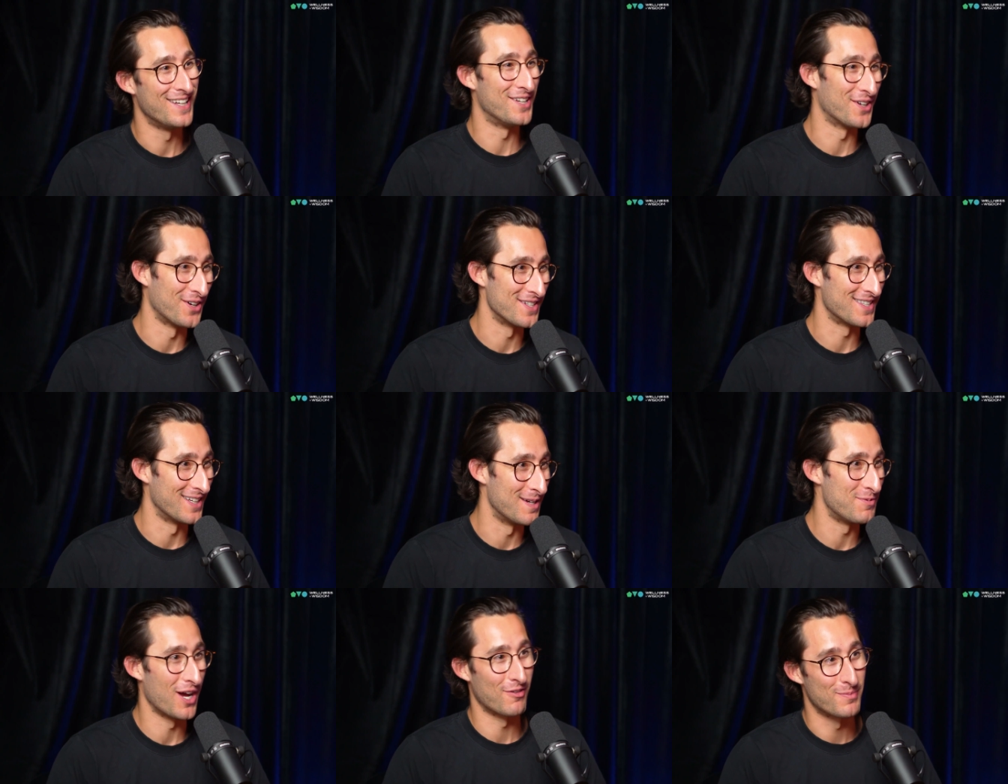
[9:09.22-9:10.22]
You go to
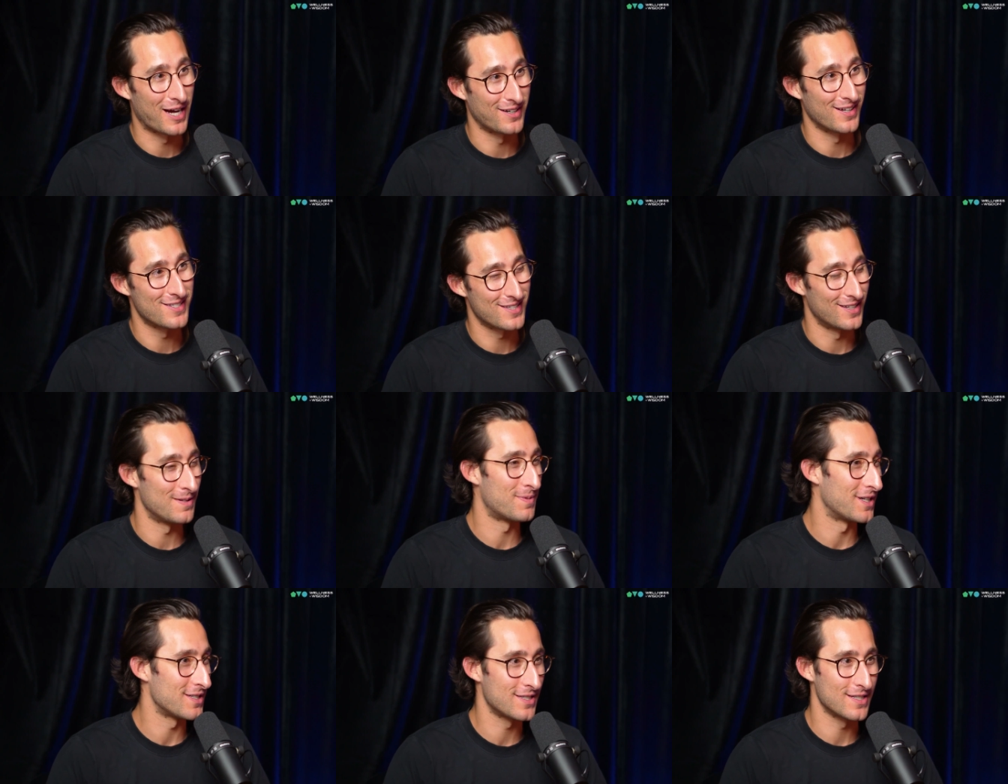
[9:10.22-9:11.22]
sleep, you have a bad night's sleep,
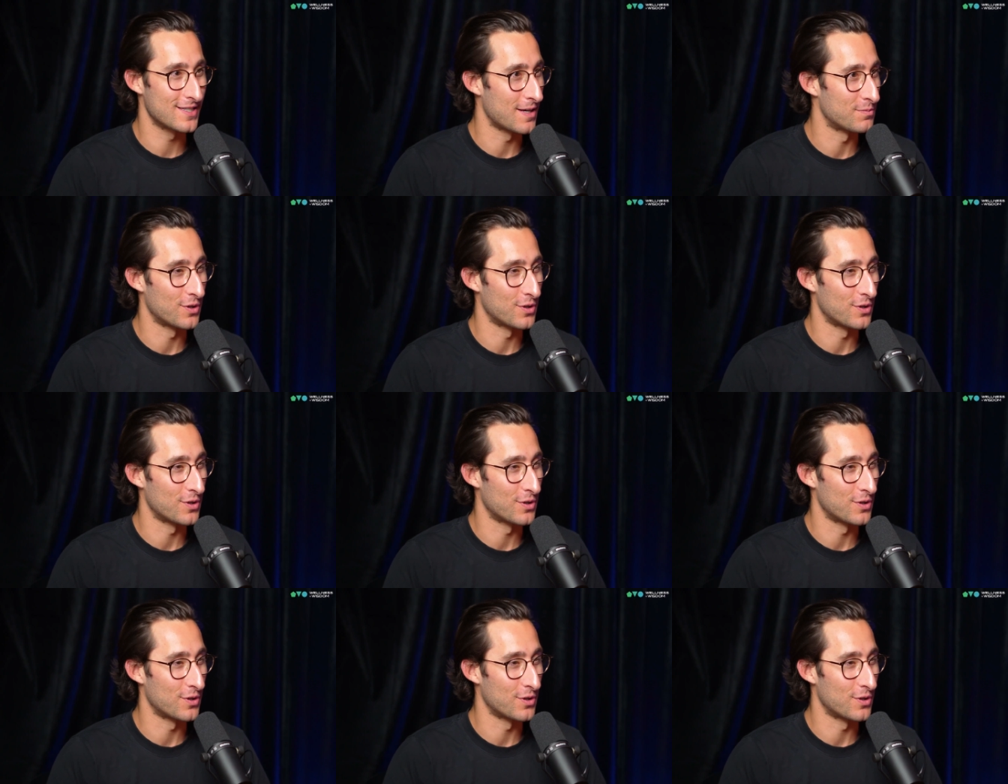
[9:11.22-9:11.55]
and it's the same